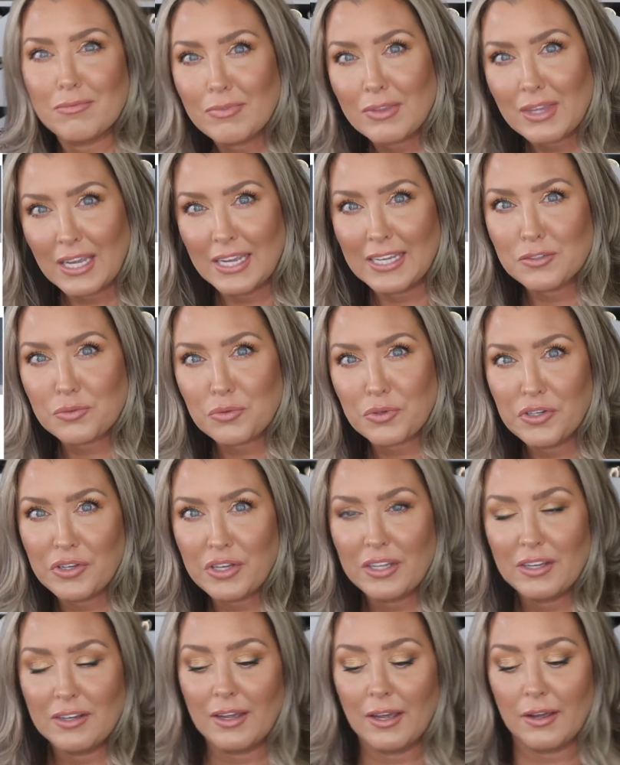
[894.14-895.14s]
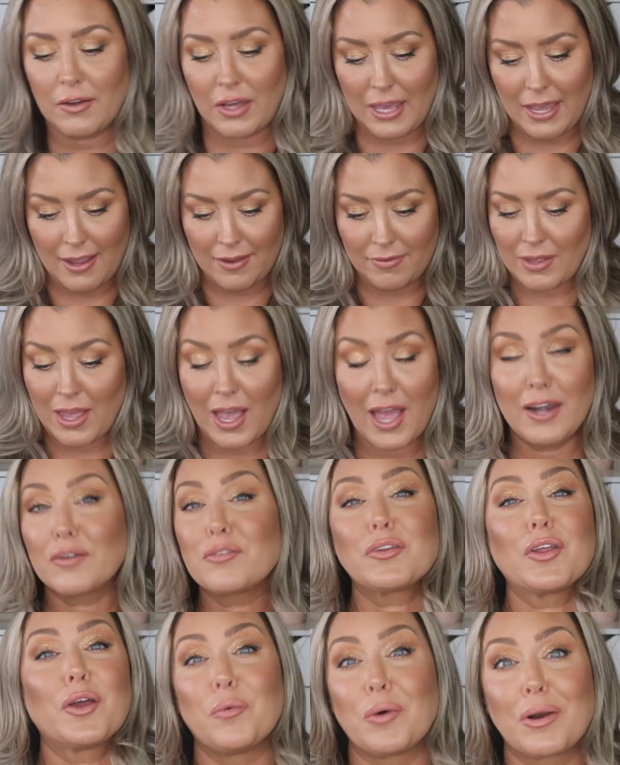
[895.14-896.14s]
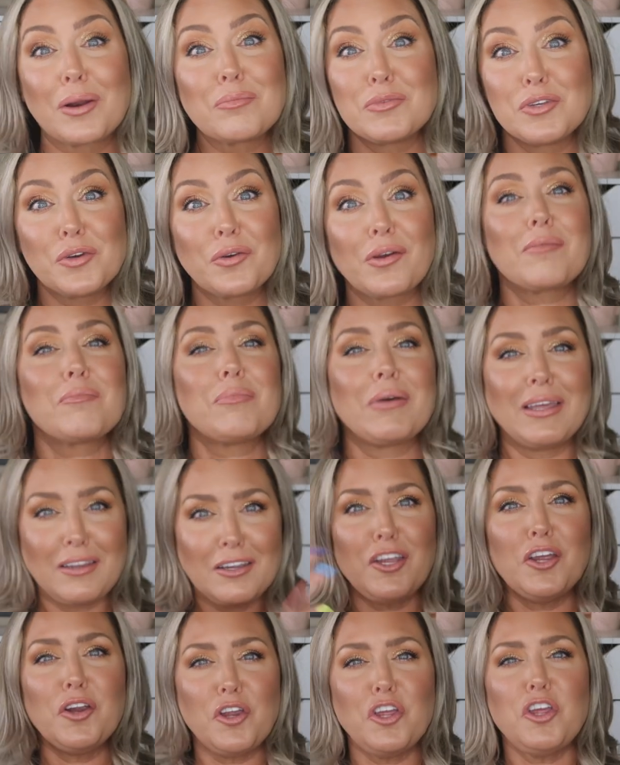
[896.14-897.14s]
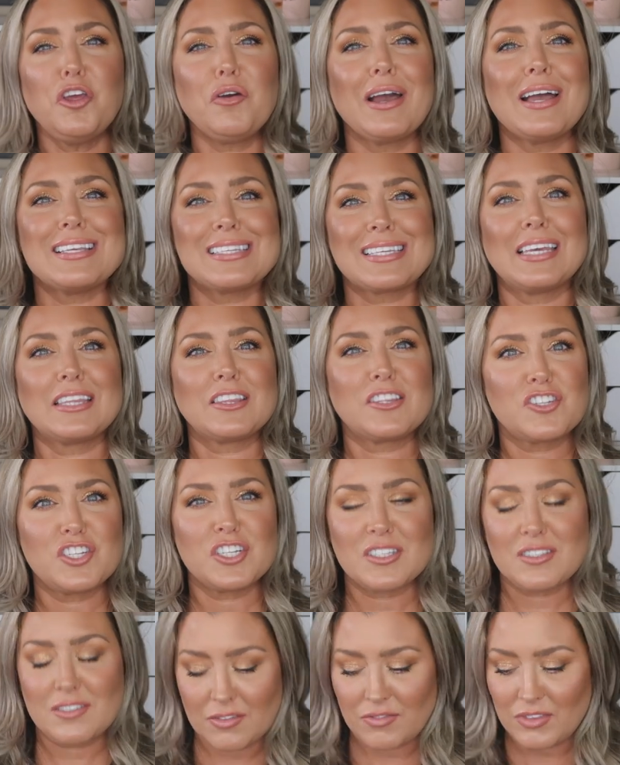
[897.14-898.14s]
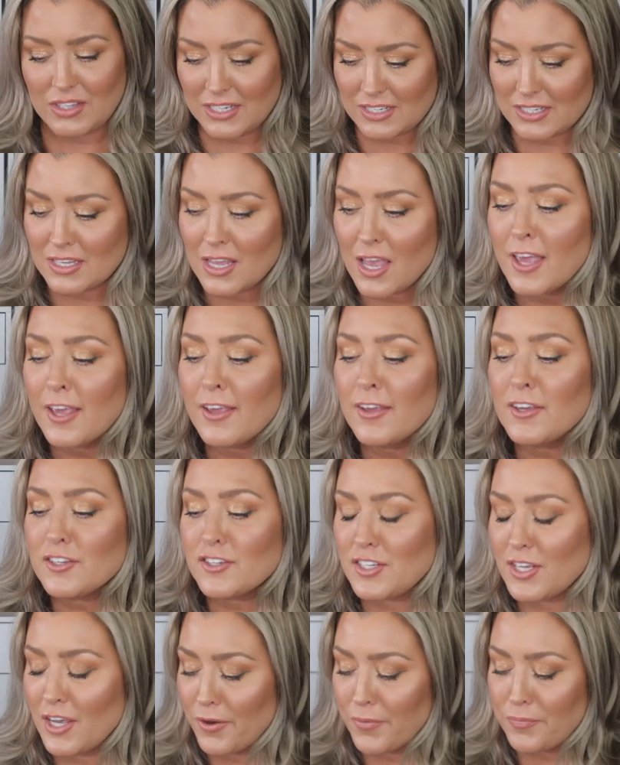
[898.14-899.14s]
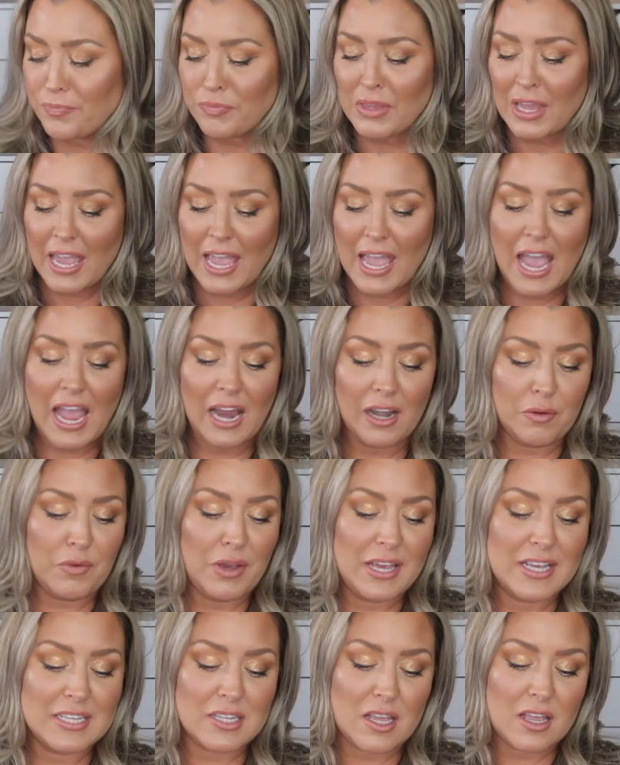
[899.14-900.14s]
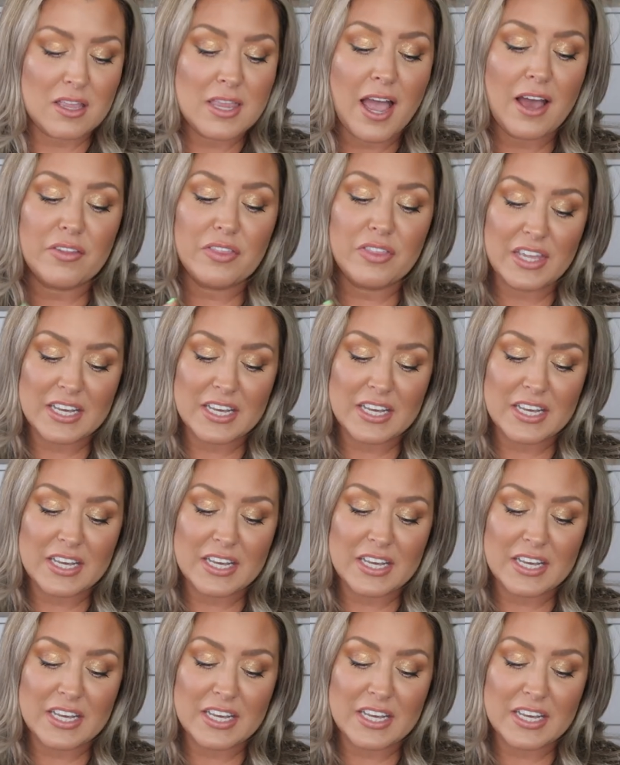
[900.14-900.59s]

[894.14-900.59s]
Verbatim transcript: things where you can okay I don't know what I'm doing but you you guys get the gist of this so anyways now